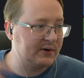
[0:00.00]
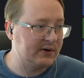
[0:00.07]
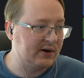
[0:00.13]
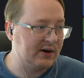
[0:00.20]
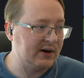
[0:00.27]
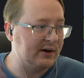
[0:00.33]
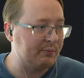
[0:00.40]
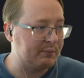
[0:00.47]

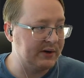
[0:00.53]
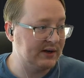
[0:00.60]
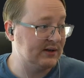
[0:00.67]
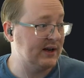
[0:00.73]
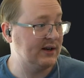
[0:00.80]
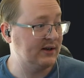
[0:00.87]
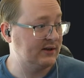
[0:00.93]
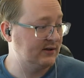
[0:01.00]
on big
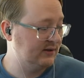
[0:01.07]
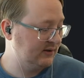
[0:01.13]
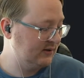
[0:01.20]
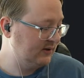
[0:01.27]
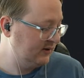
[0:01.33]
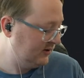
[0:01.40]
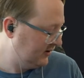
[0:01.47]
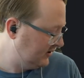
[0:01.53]
data,
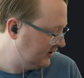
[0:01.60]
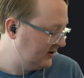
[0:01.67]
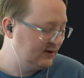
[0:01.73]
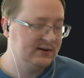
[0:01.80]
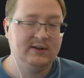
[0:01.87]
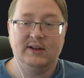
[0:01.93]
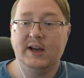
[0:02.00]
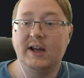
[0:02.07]

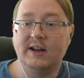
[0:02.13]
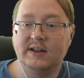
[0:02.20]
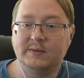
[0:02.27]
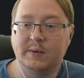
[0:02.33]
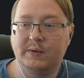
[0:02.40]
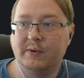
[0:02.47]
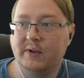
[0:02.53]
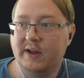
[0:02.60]
and he's
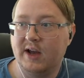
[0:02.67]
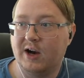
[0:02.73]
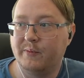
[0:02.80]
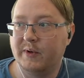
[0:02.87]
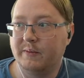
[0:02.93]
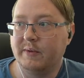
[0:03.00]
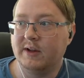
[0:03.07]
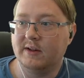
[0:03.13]
been really
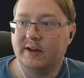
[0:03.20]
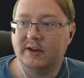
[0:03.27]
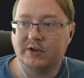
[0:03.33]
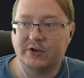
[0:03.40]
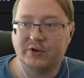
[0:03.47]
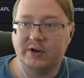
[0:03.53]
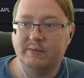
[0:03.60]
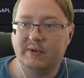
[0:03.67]
helping me like
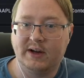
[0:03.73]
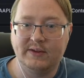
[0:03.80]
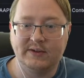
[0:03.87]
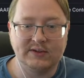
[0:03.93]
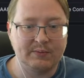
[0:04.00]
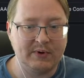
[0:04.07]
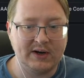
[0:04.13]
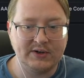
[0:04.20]
streamline
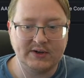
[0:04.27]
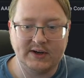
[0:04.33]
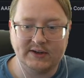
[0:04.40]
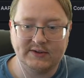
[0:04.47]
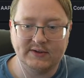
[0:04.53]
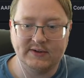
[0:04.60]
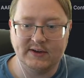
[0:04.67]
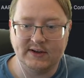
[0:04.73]
this project
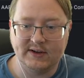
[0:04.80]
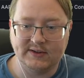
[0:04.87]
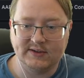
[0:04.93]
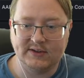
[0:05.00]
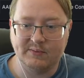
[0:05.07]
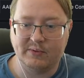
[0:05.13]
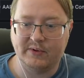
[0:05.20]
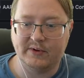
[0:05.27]
so that it gets
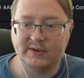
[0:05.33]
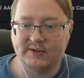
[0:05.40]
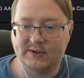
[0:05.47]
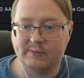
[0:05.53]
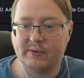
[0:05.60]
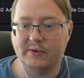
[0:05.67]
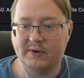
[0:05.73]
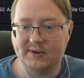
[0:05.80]
simpler and
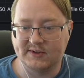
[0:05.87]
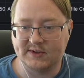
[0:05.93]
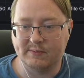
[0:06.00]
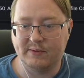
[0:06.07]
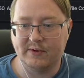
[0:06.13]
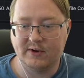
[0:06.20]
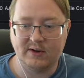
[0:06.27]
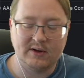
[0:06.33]
simpler and
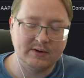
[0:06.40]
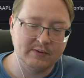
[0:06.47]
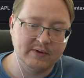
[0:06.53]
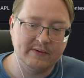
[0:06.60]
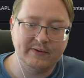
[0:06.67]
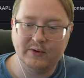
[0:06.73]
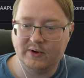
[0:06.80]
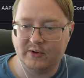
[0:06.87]
simpler, along with
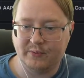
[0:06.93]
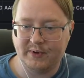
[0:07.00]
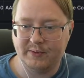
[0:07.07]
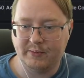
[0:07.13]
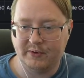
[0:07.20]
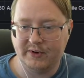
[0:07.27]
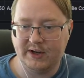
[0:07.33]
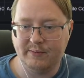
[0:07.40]
a few other
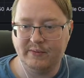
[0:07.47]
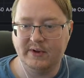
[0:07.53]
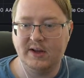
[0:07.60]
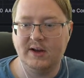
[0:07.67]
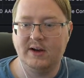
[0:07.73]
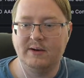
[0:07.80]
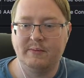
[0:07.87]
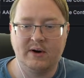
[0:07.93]
people, namely
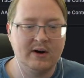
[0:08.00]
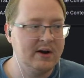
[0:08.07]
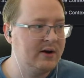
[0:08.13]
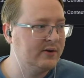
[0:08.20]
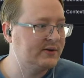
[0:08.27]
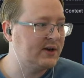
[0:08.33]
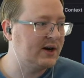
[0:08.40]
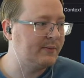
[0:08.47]

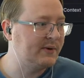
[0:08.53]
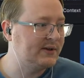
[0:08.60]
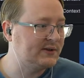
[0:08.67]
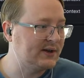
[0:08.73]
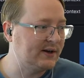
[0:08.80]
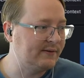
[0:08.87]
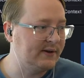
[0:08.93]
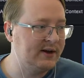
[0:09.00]
Mario, Thomas,
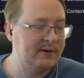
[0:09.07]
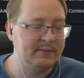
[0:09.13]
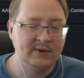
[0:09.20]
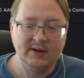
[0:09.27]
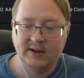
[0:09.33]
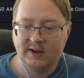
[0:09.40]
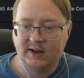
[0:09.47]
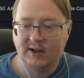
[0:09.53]
Afam.
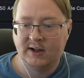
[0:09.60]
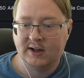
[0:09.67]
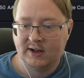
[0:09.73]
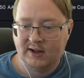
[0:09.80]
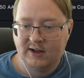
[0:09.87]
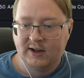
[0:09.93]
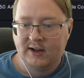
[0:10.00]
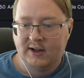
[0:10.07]

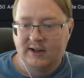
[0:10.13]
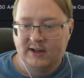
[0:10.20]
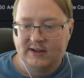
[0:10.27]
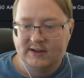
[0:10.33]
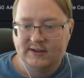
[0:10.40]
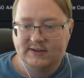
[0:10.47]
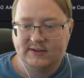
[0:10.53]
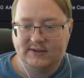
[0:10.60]

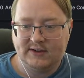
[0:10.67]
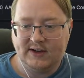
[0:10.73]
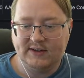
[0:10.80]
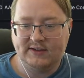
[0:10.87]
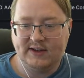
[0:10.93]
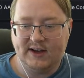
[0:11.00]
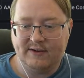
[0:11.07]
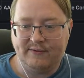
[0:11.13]
It's
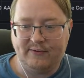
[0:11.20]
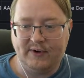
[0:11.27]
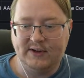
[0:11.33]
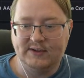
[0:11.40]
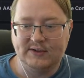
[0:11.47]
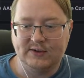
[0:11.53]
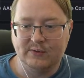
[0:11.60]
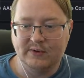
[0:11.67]
nice to have
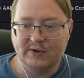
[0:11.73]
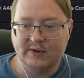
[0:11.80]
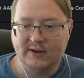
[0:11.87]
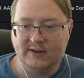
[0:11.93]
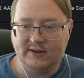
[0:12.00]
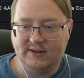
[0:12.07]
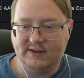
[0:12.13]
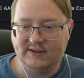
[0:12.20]
friends who are good
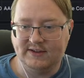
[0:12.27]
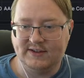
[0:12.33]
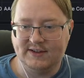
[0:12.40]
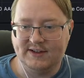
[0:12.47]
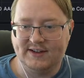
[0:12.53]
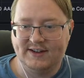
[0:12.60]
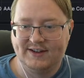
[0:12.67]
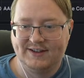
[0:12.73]
at things, you
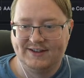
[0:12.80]
know.